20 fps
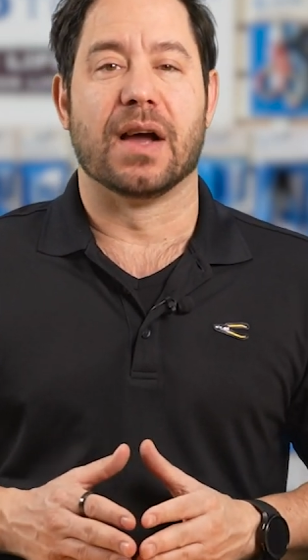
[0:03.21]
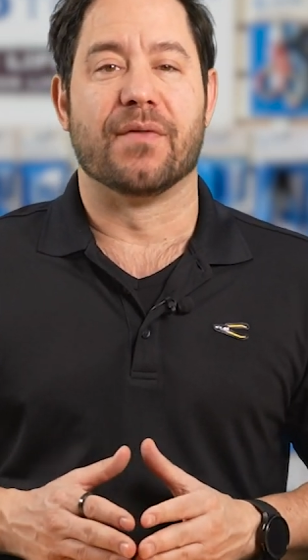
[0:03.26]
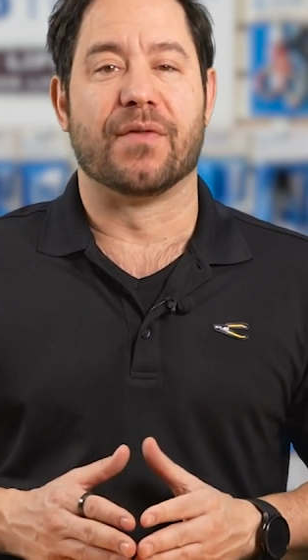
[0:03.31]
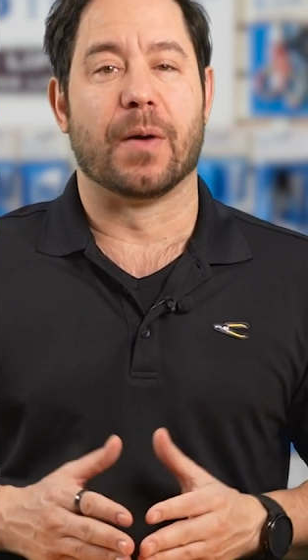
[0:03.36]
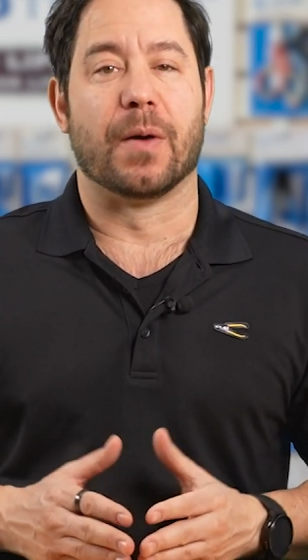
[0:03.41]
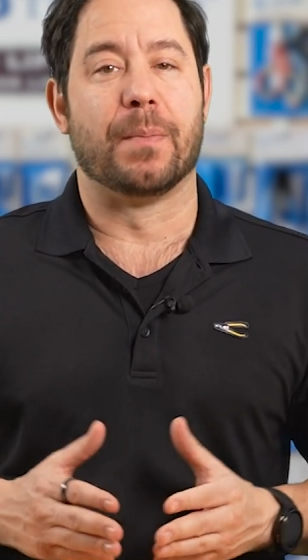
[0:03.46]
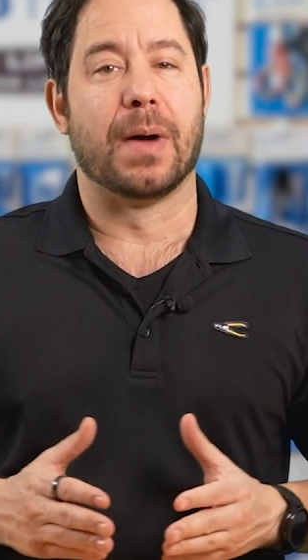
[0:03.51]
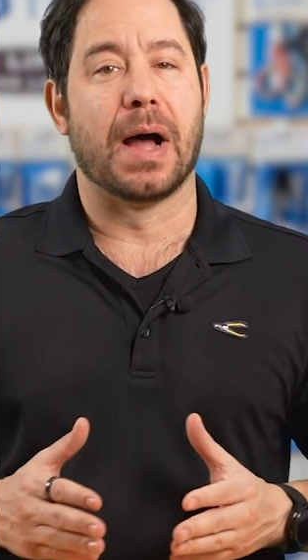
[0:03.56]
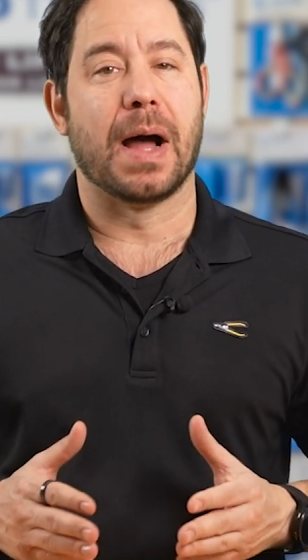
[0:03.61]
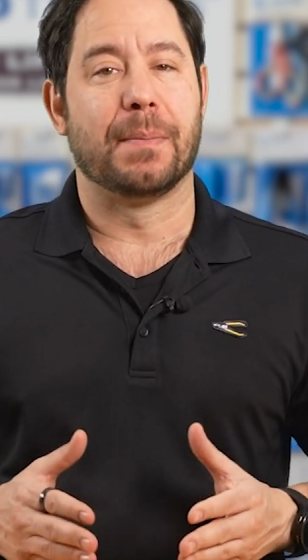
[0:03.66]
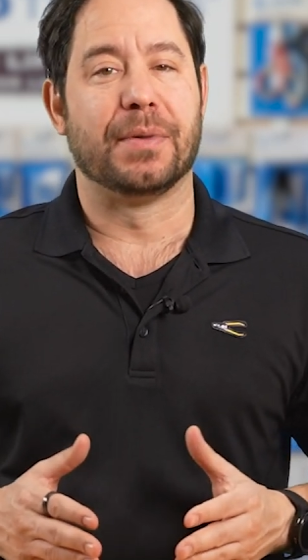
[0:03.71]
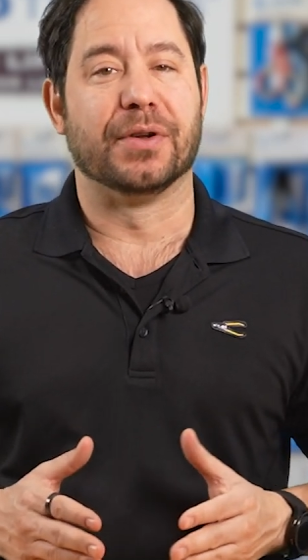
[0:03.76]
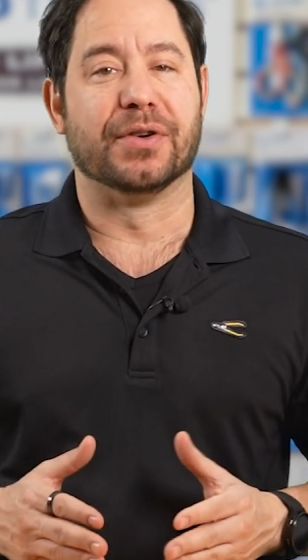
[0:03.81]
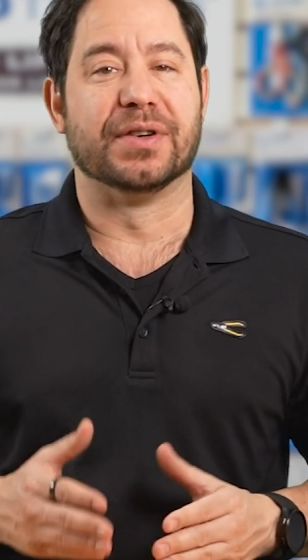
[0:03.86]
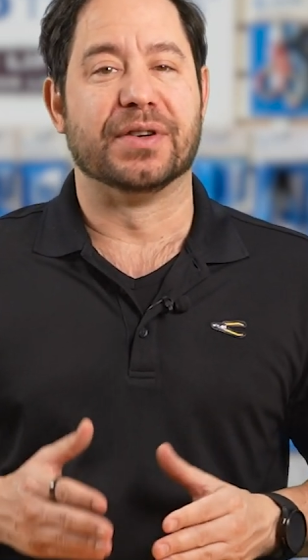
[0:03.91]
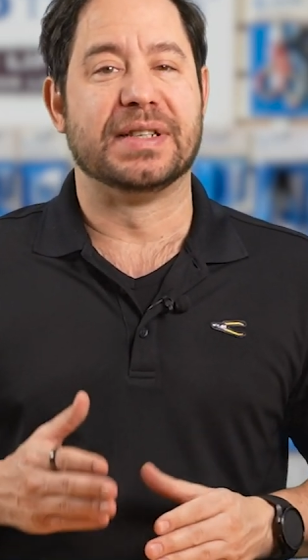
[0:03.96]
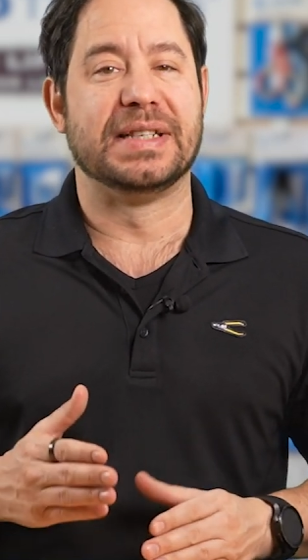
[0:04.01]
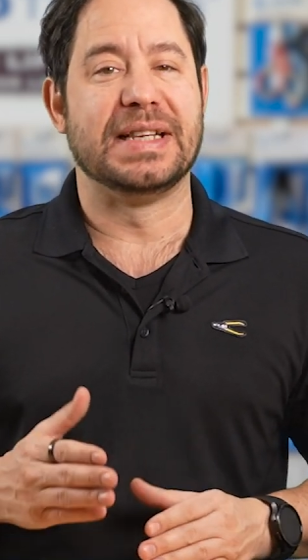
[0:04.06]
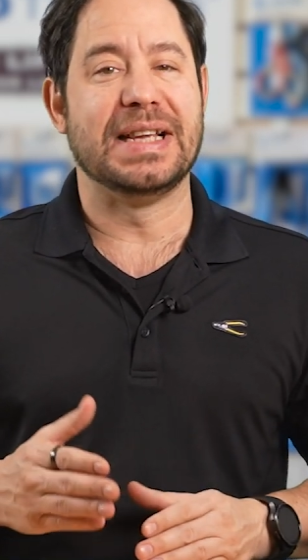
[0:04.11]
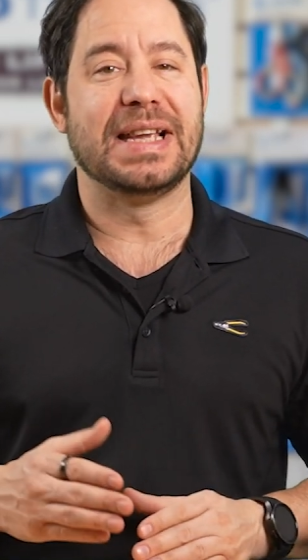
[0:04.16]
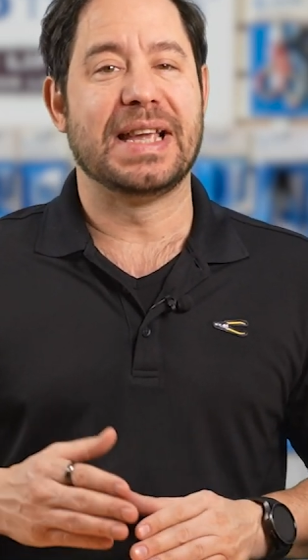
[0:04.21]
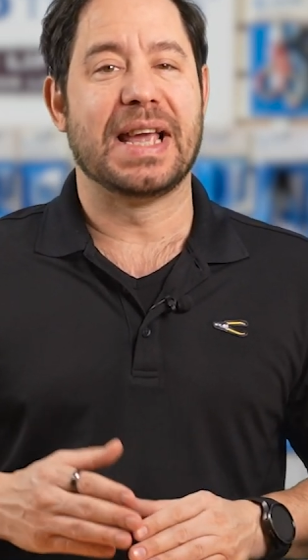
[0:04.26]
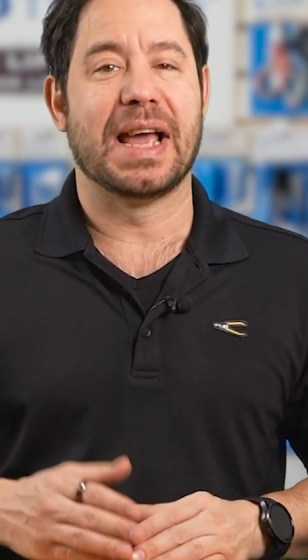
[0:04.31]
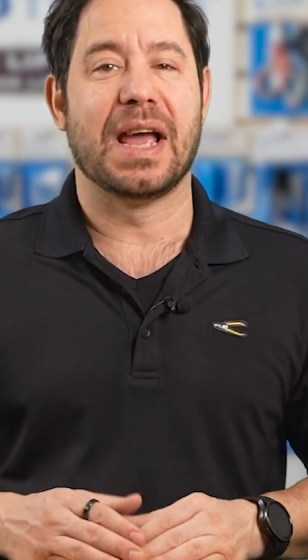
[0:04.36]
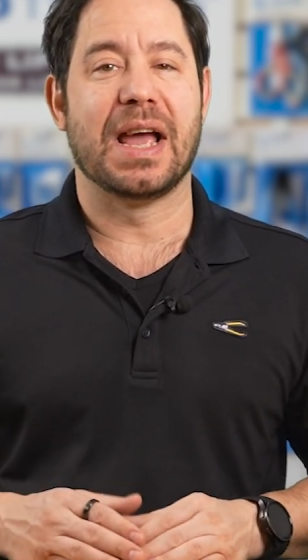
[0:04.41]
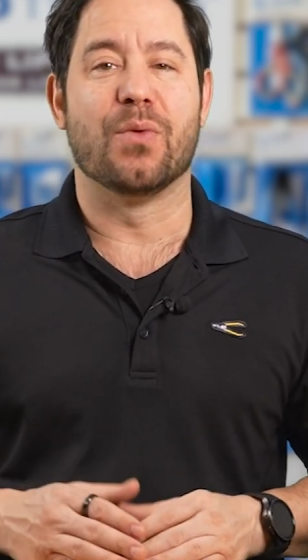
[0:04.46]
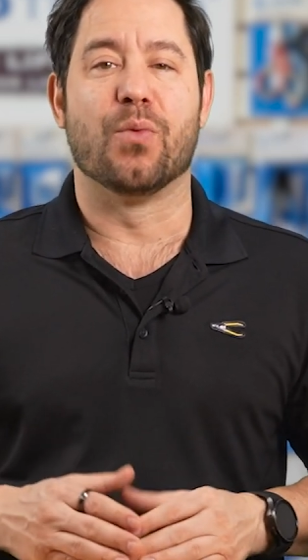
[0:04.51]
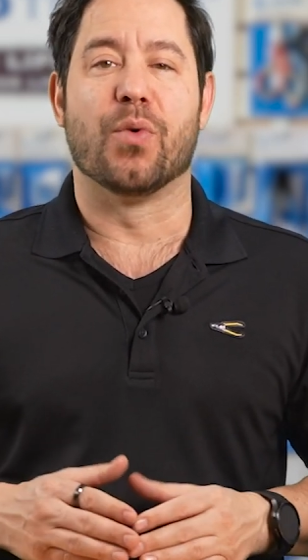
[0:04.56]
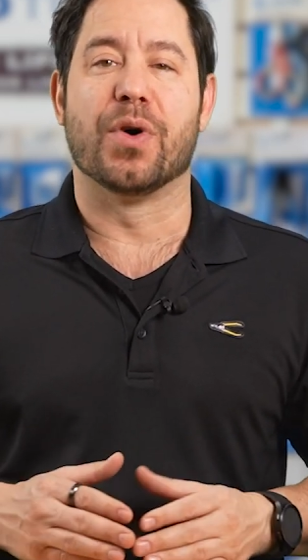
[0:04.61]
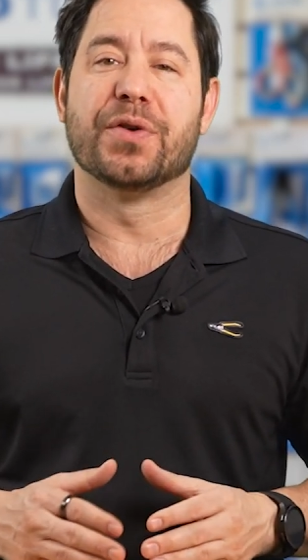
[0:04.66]
of our popular
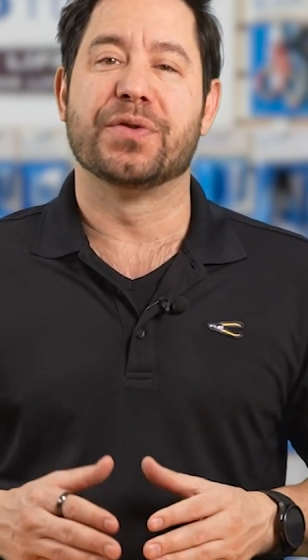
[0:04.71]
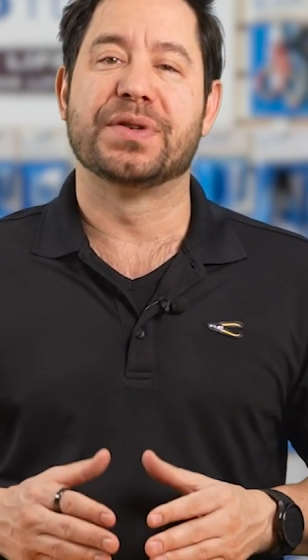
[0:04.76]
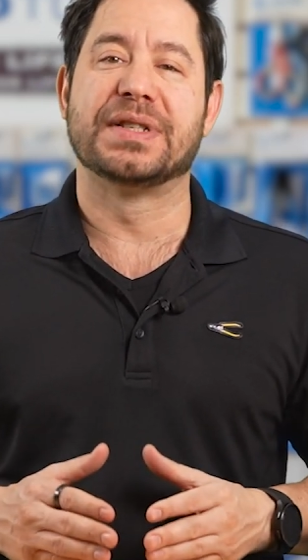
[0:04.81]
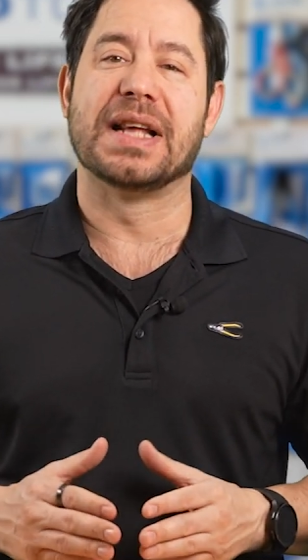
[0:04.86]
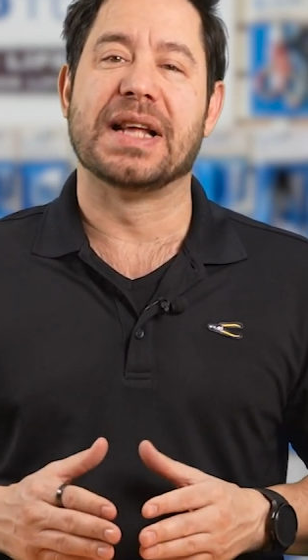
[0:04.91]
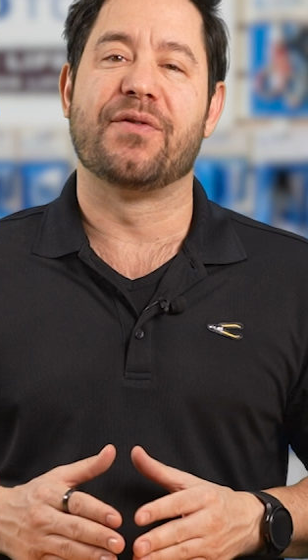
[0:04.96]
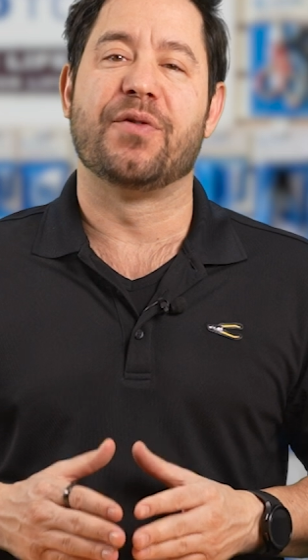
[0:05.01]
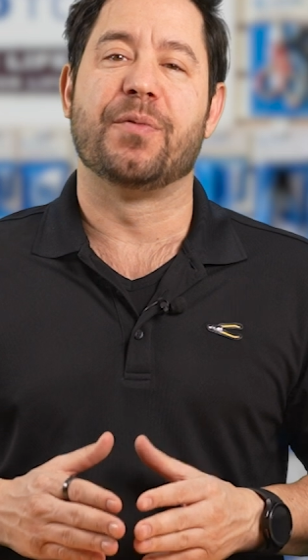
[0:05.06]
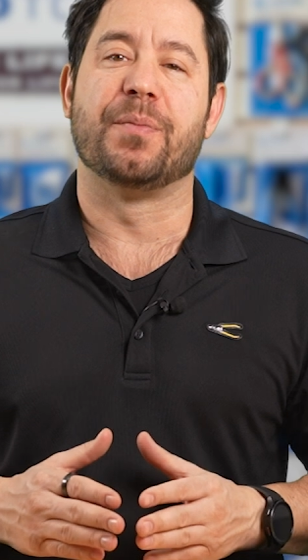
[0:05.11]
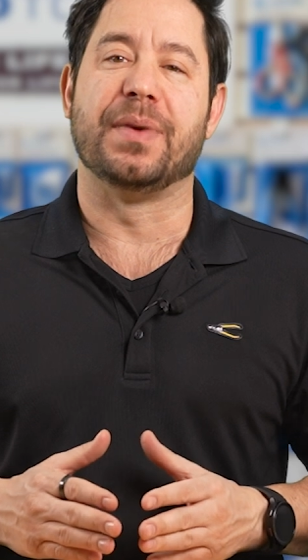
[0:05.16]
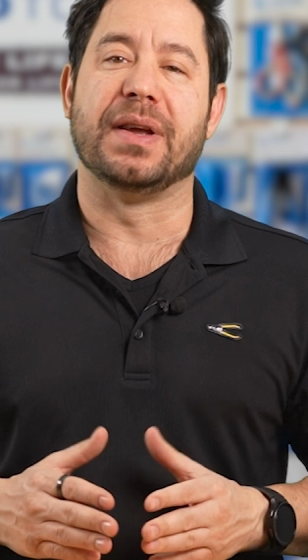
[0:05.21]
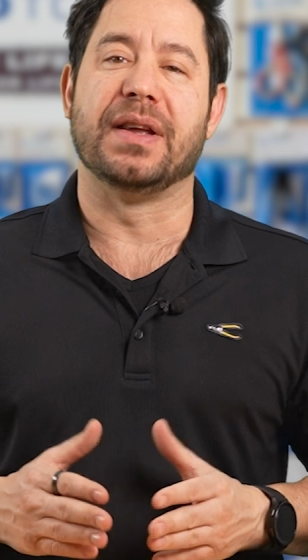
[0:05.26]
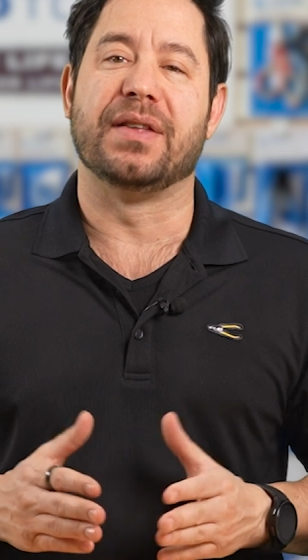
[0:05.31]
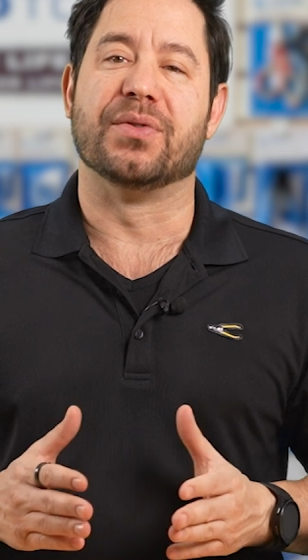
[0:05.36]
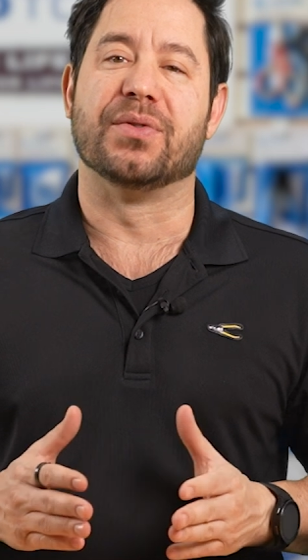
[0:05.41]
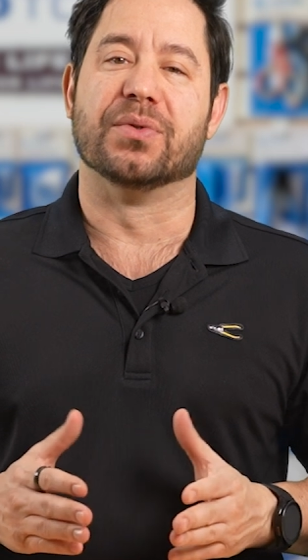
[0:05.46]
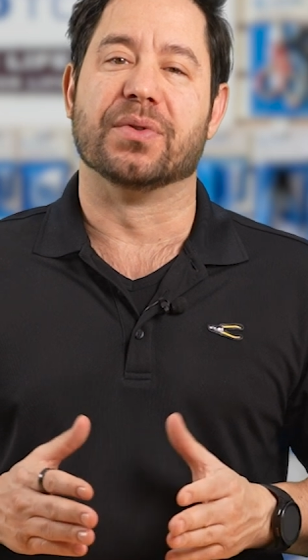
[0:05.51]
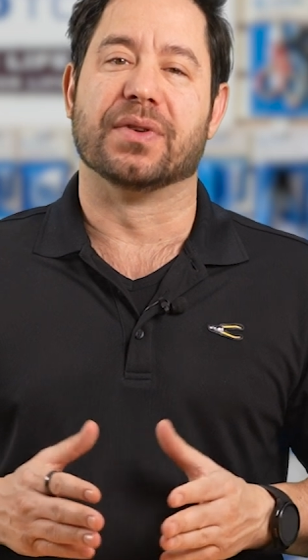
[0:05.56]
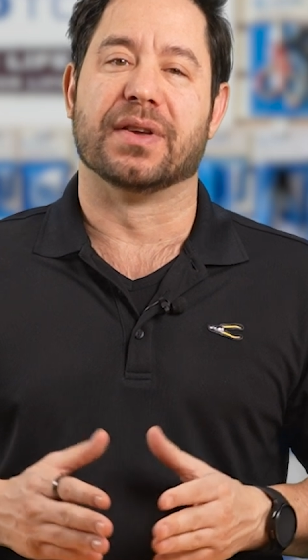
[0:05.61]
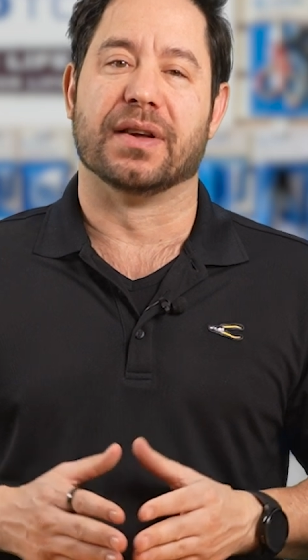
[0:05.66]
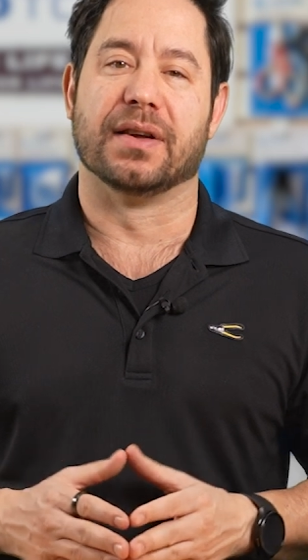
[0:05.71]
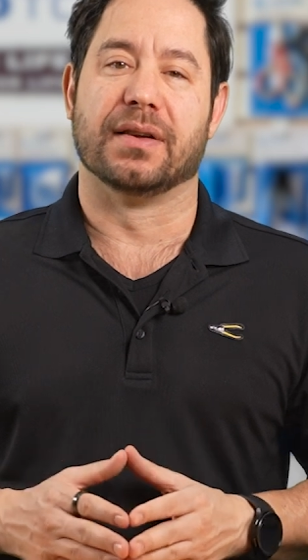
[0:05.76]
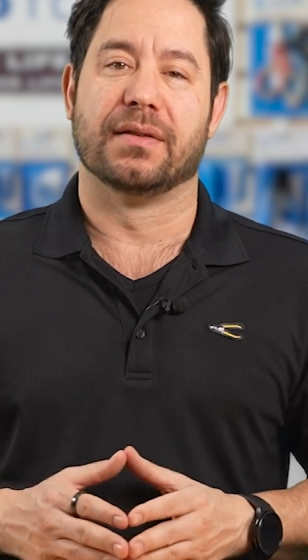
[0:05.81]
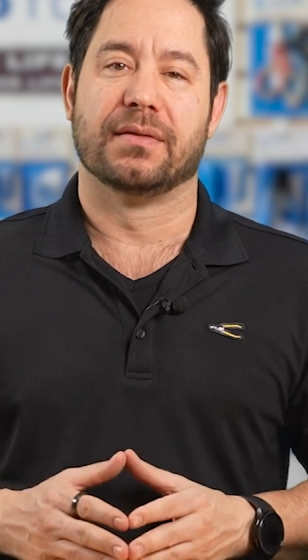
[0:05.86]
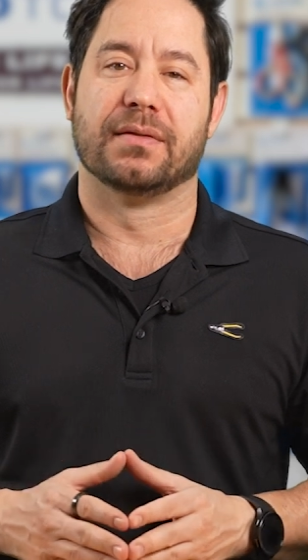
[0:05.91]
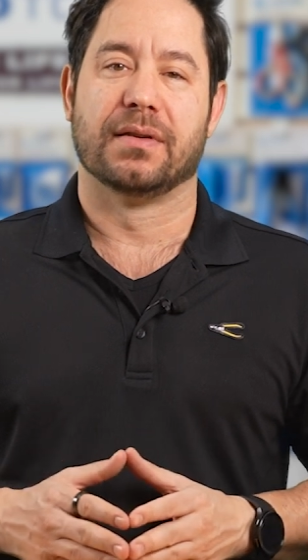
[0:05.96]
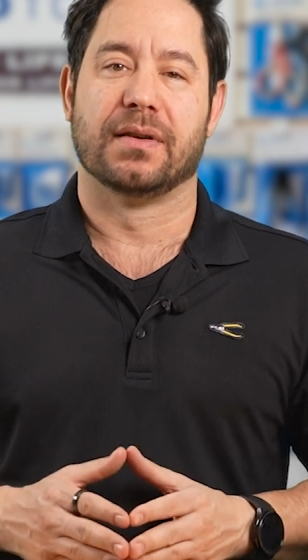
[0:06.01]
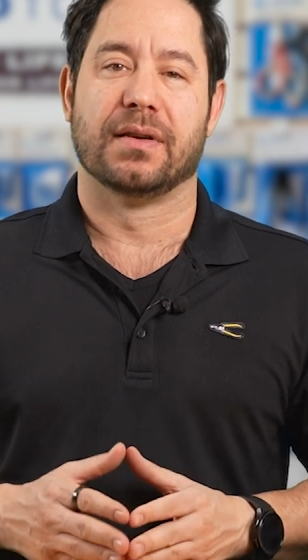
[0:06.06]
TK-107B toolkit,